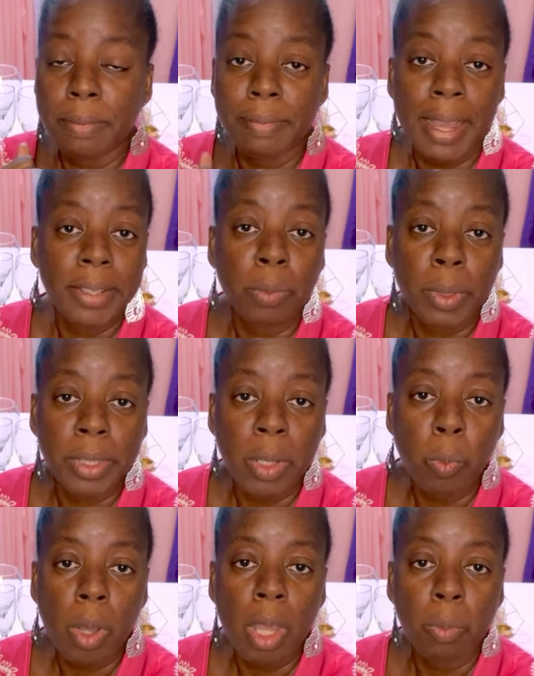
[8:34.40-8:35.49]
find out what they
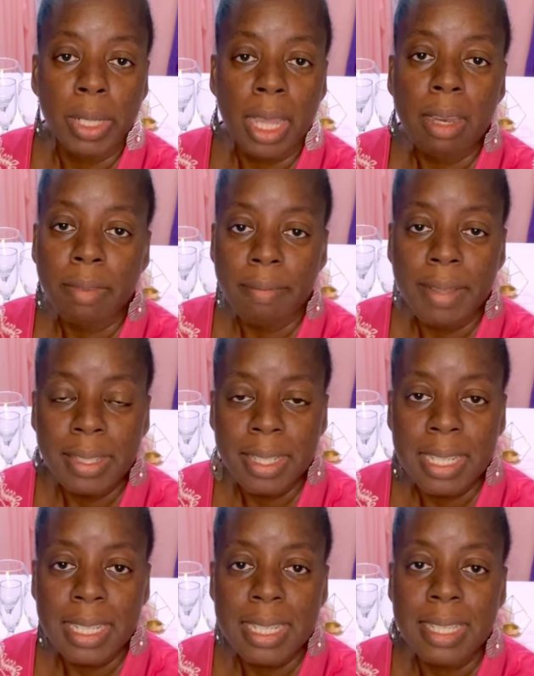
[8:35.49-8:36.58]
want, what kind of event
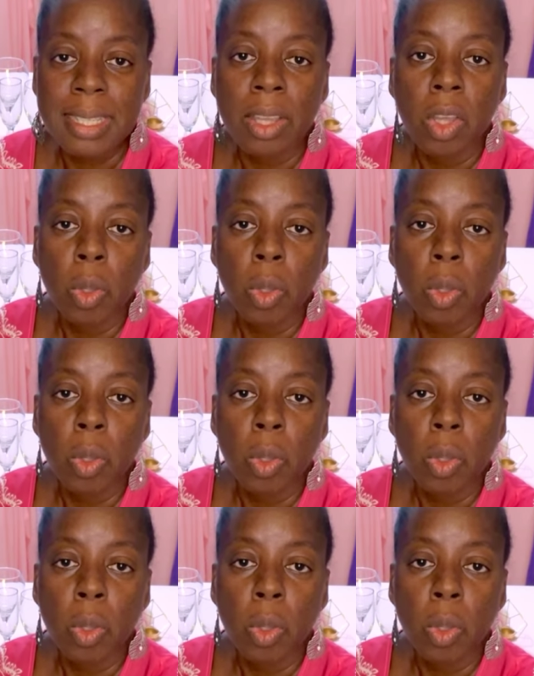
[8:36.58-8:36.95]
it is,